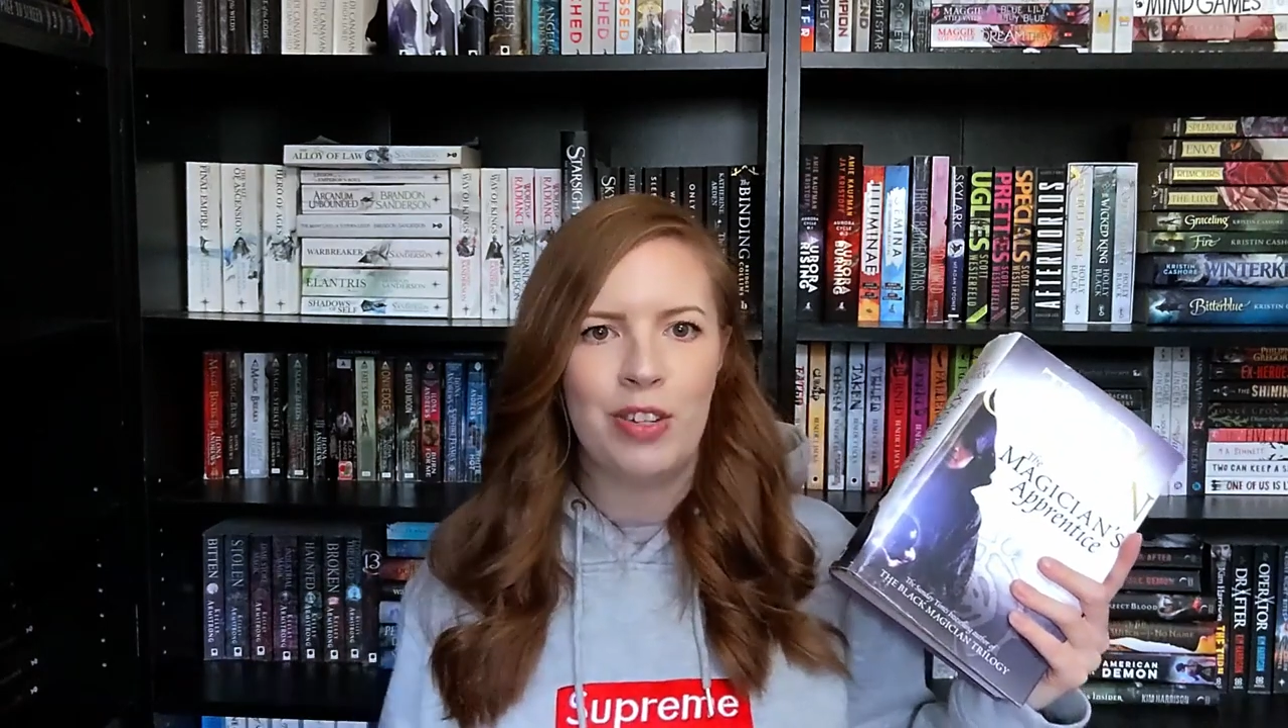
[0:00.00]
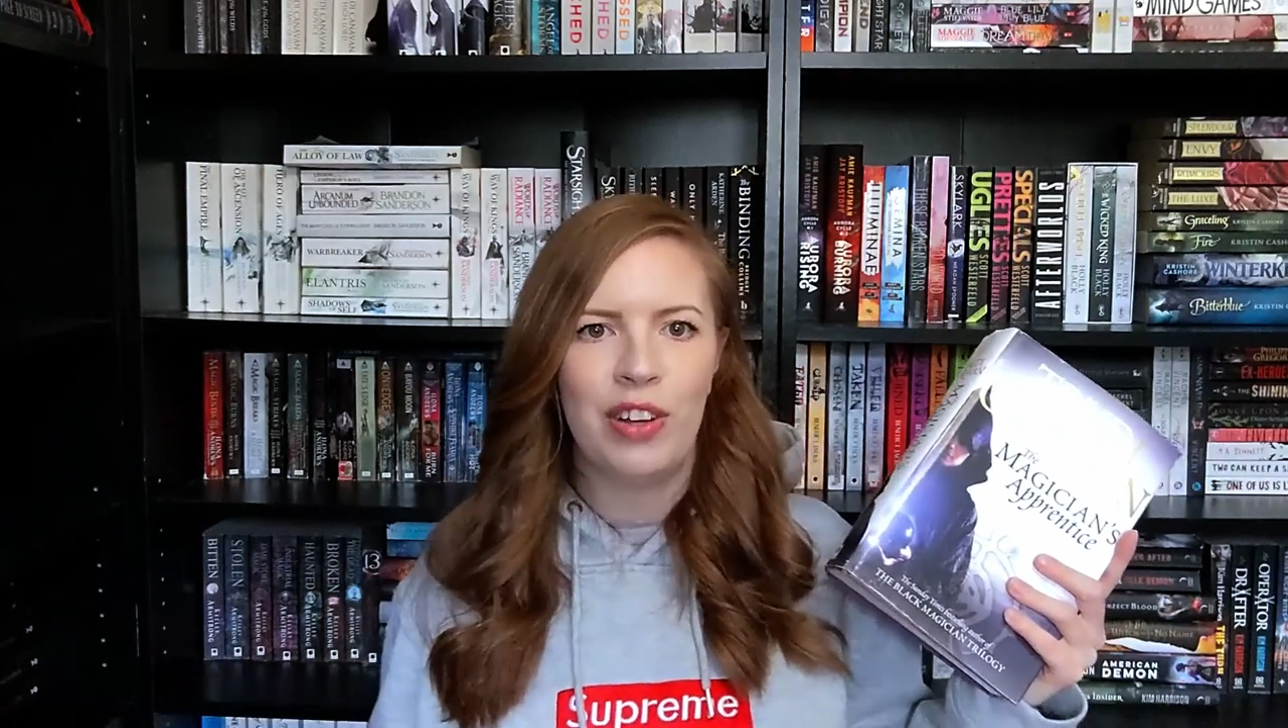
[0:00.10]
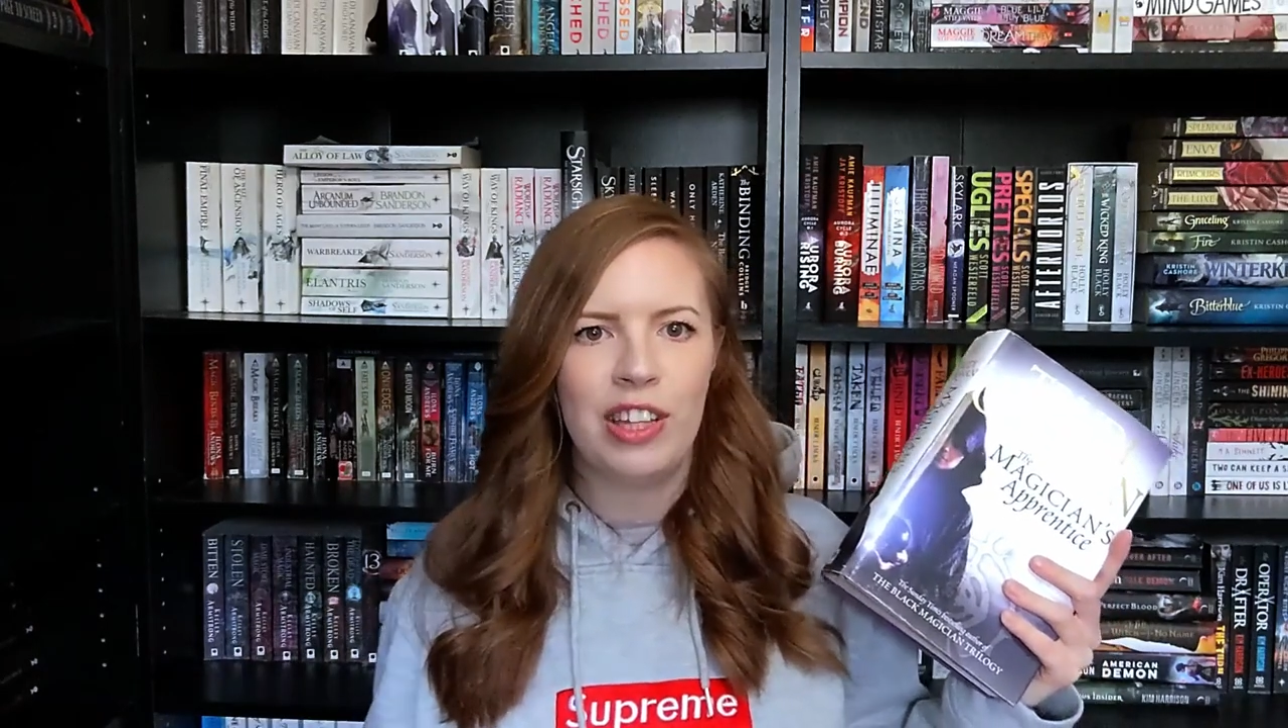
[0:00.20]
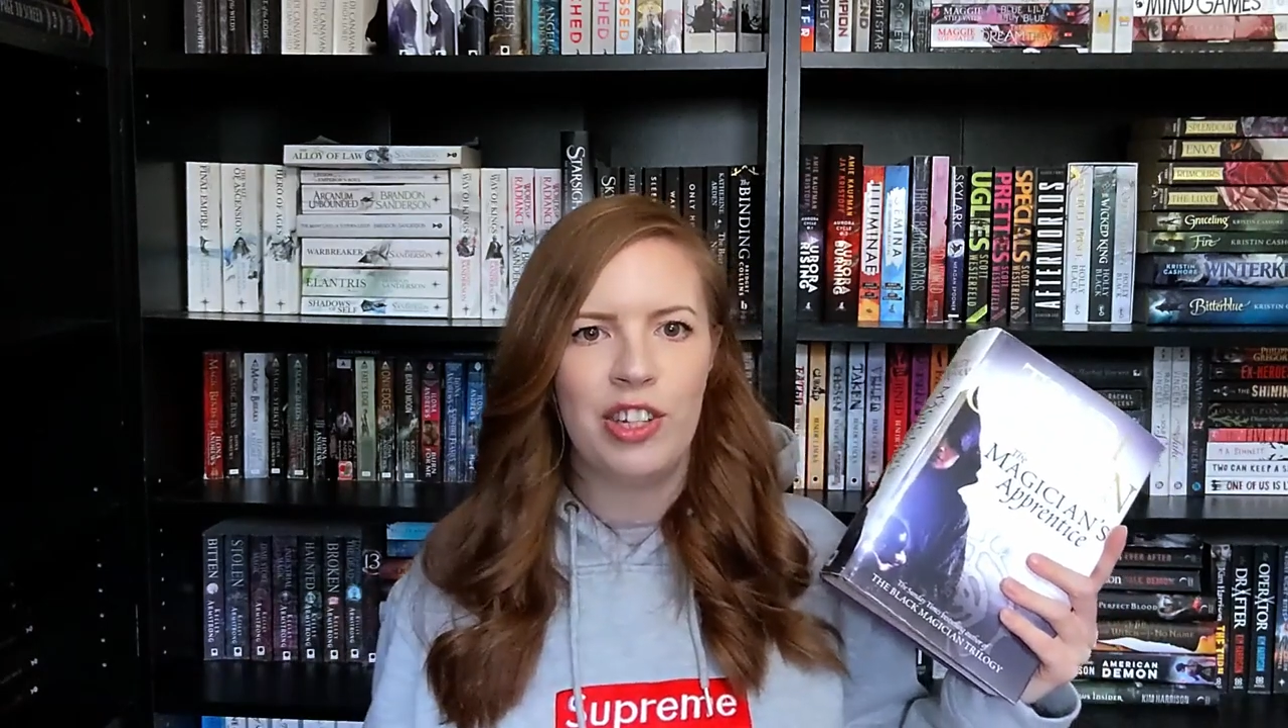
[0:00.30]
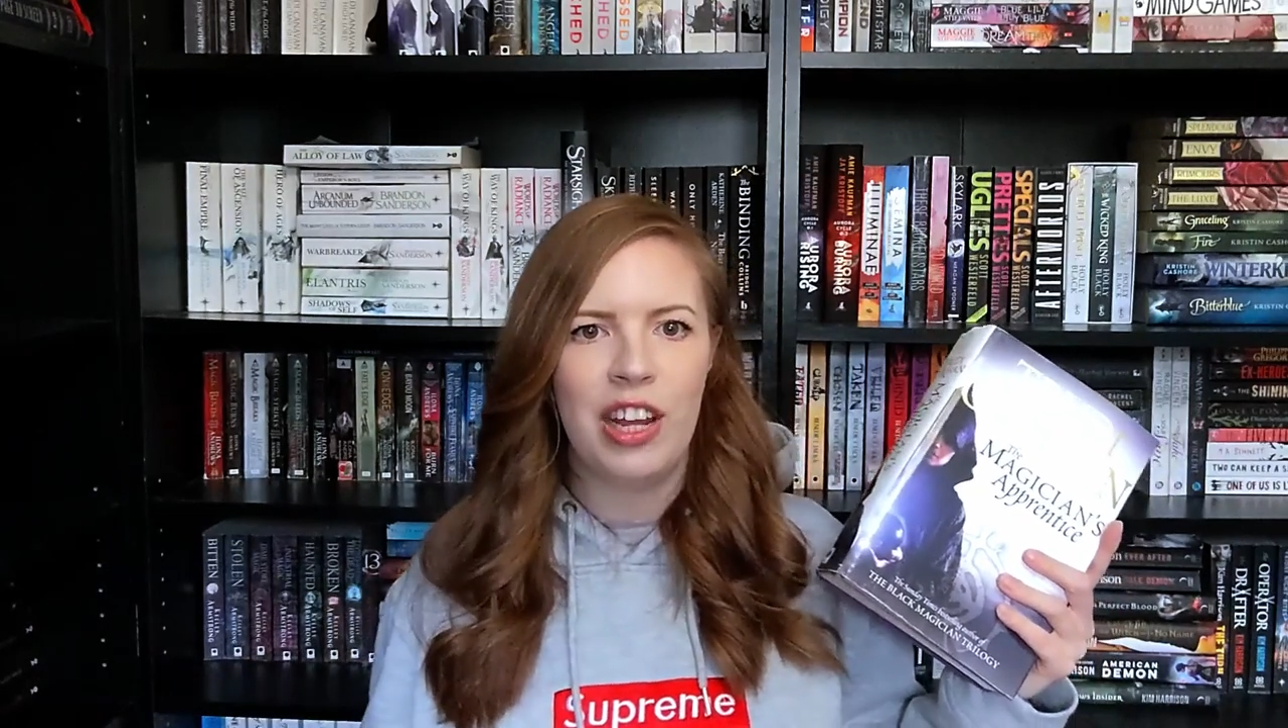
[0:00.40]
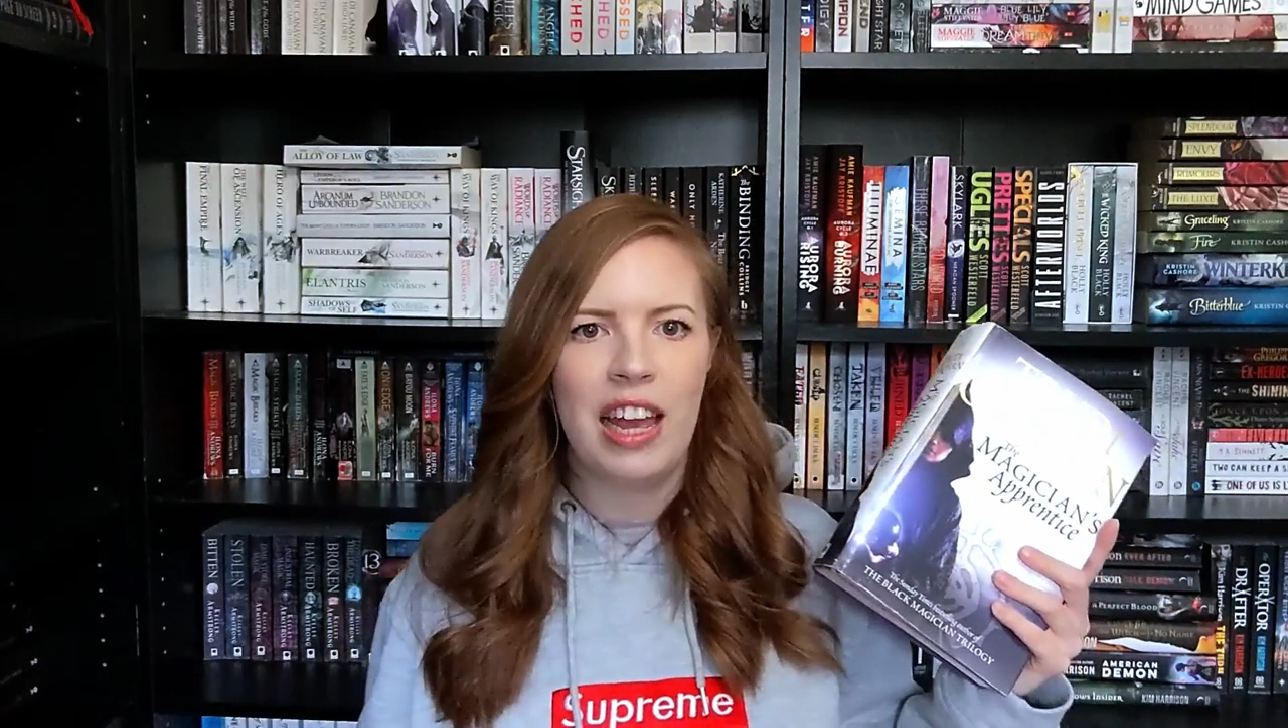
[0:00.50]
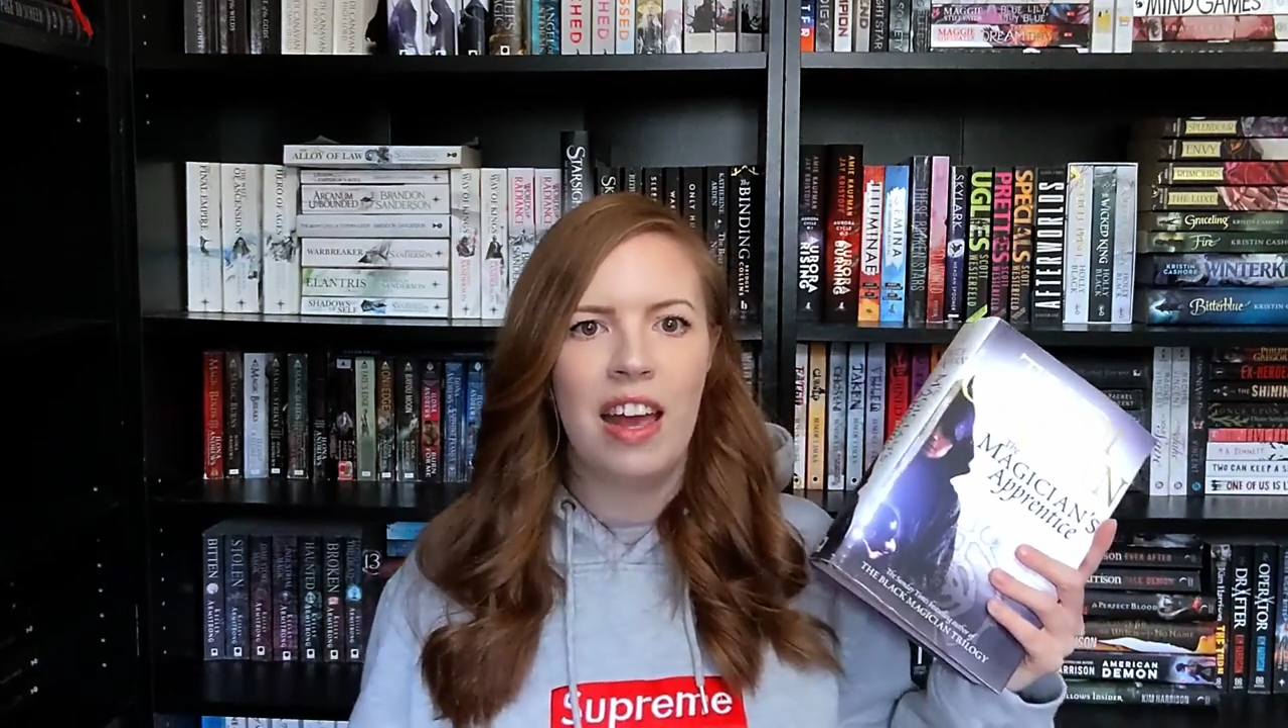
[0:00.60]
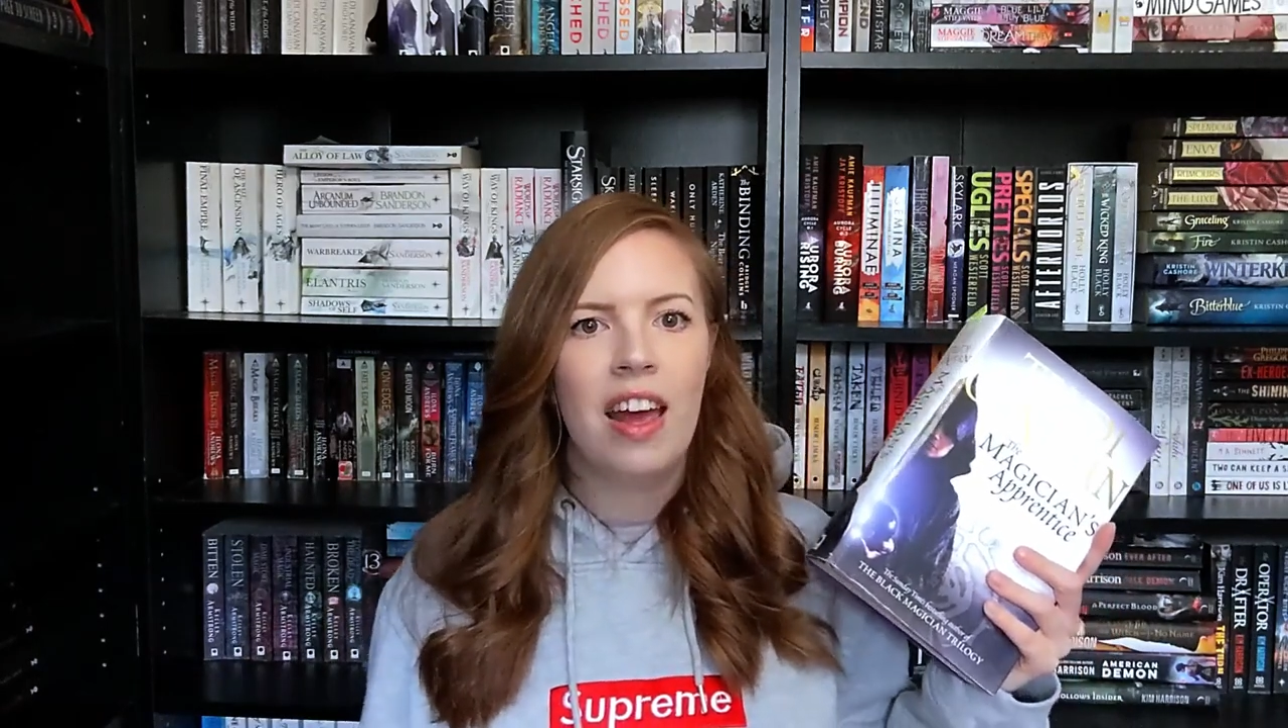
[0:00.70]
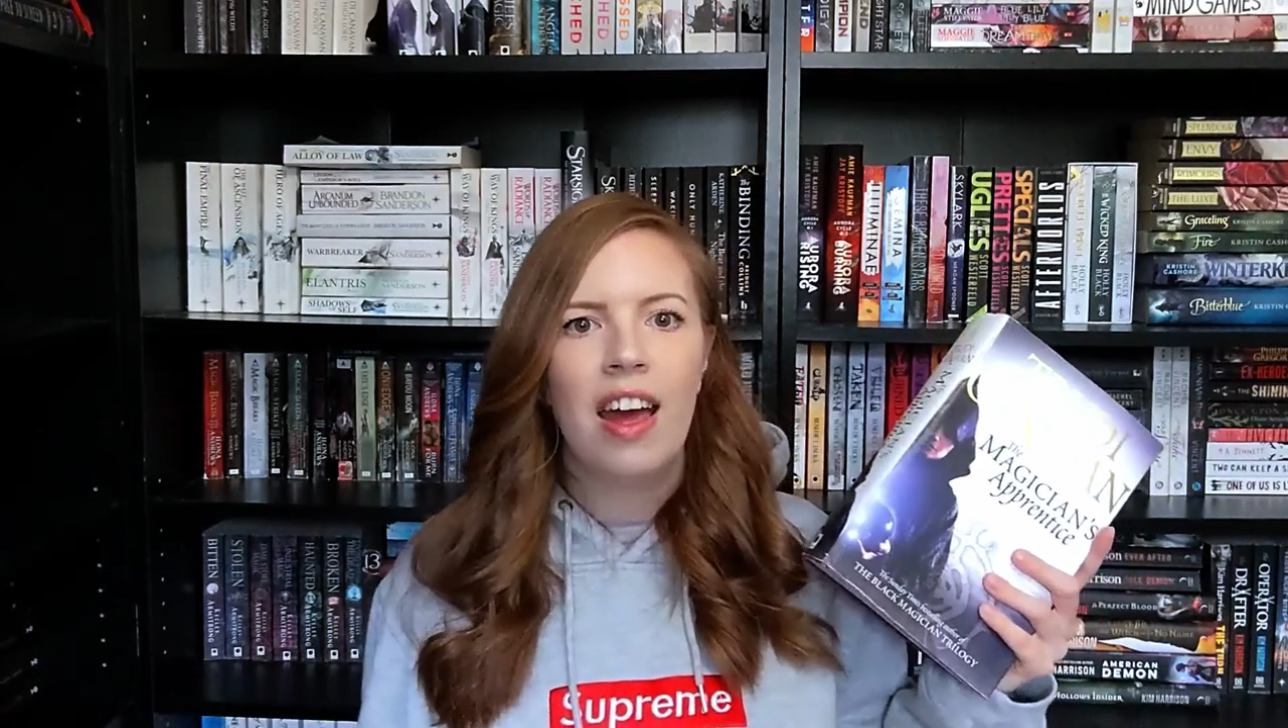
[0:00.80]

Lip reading: trilogy.